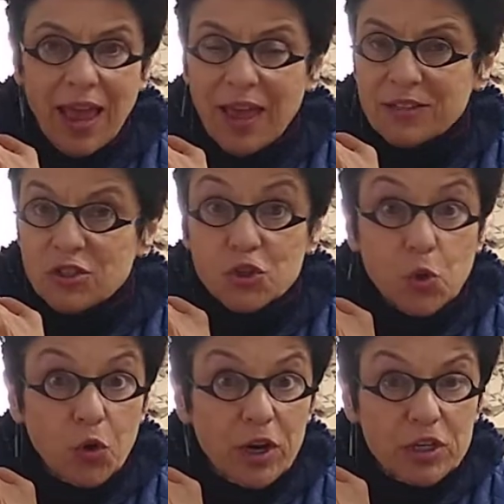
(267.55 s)
and
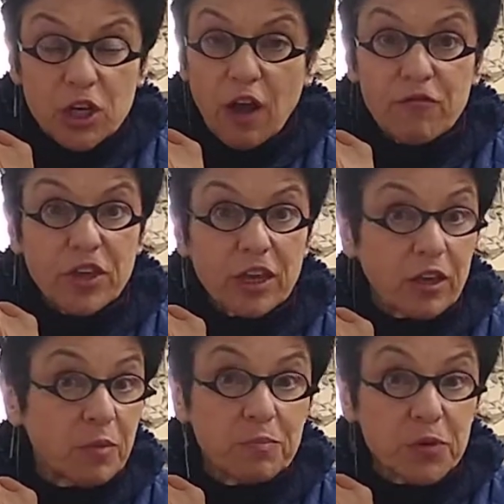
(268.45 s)
storage of the
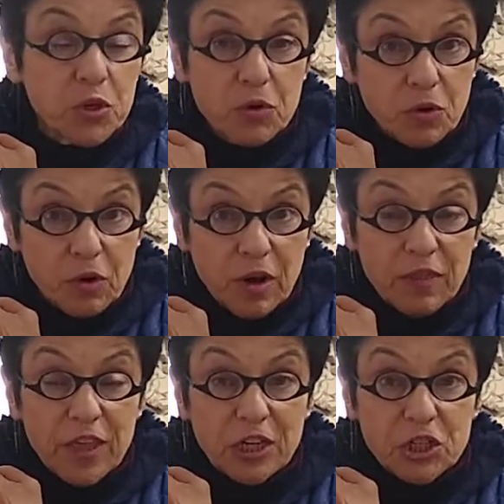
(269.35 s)
computer
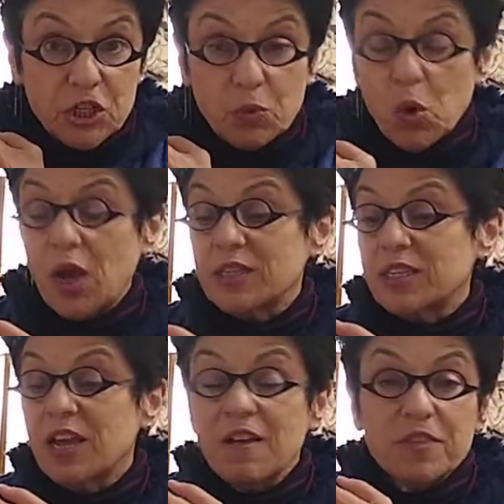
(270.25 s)
that she
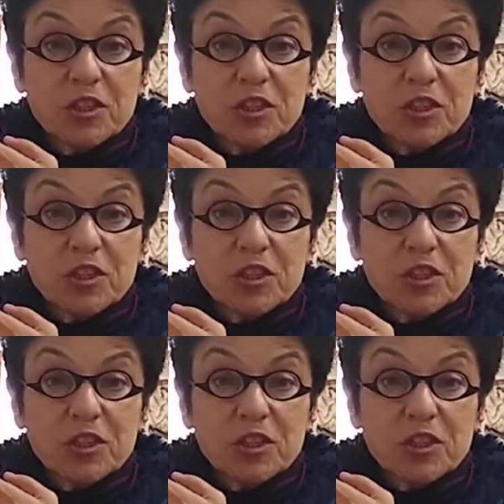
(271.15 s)
wants.